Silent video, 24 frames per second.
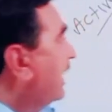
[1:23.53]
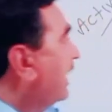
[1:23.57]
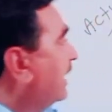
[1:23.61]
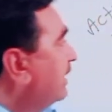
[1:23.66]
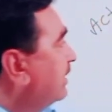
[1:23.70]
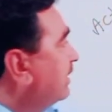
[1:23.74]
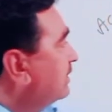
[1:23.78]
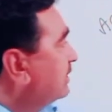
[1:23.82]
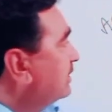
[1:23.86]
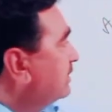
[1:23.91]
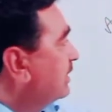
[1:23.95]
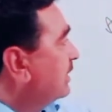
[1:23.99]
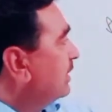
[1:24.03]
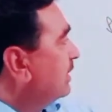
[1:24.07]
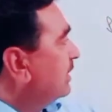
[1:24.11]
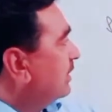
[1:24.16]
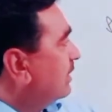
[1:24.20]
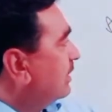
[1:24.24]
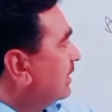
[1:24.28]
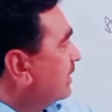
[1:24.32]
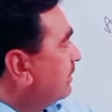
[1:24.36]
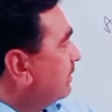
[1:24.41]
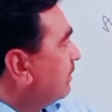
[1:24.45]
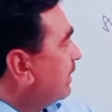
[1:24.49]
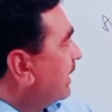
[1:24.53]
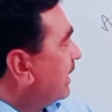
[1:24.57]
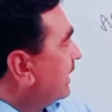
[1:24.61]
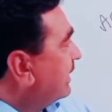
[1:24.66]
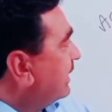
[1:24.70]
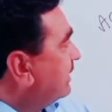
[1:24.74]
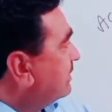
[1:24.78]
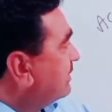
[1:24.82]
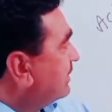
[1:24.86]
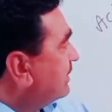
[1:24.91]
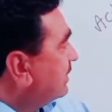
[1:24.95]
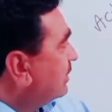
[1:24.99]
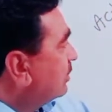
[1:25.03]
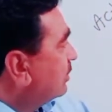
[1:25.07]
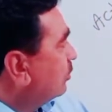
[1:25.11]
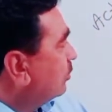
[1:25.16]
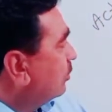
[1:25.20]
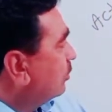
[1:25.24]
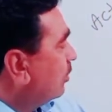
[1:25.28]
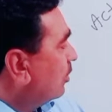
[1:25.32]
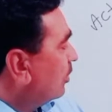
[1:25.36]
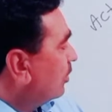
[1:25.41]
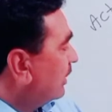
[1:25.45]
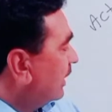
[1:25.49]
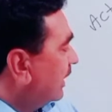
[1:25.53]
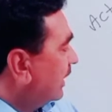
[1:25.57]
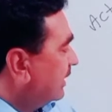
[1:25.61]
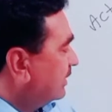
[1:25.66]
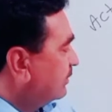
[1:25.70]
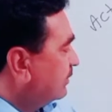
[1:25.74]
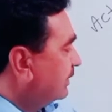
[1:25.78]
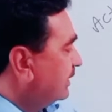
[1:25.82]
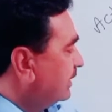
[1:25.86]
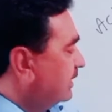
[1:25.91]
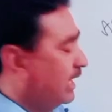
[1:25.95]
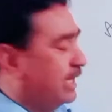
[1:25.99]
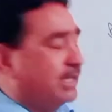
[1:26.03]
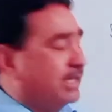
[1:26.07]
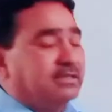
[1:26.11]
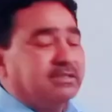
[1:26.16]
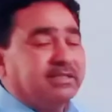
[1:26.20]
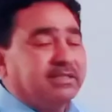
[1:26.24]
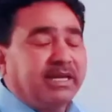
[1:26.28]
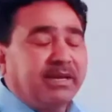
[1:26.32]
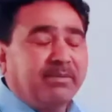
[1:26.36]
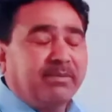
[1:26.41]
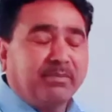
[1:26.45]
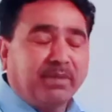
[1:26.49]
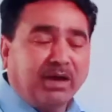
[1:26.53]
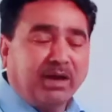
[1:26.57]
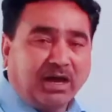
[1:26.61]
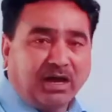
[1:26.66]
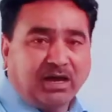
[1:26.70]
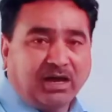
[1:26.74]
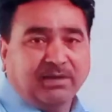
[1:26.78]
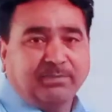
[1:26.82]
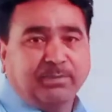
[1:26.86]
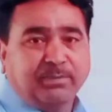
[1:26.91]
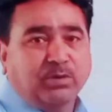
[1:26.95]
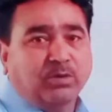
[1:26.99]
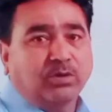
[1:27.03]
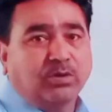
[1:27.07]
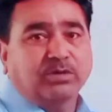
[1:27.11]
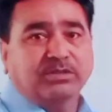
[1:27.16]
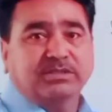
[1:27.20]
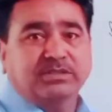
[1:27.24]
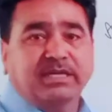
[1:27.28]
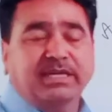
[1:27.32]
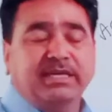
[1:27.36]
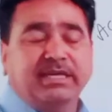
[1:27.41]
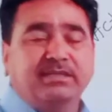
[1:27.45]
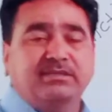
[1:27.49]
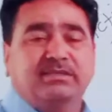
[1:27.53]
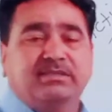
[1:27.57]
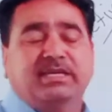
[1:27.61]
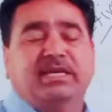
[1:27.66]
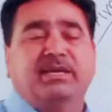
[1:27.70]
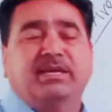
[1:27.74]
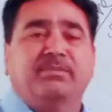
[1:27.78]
and replace do or does with is, am, are, because is,